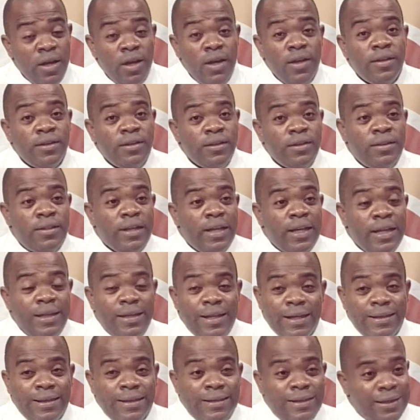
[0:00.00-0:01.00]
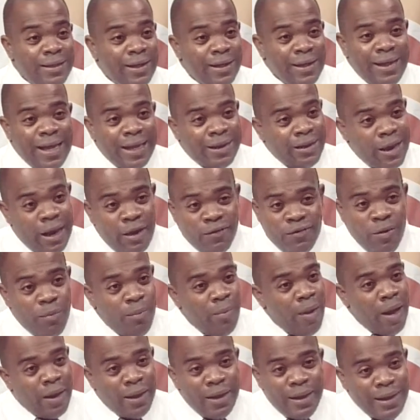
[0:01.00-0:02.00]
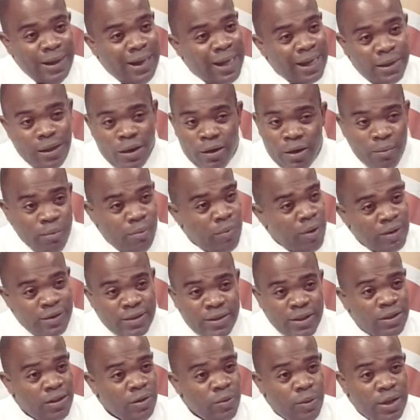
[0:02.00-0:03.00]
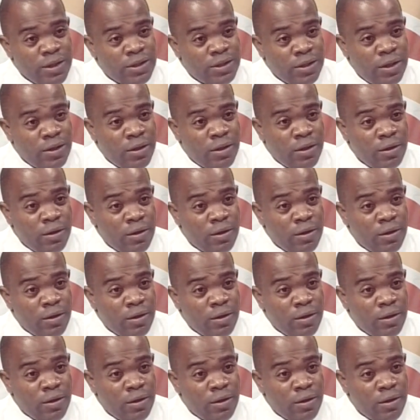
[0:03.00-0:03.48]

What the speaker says: Silly, this is not a get off the block and get on the bus situation.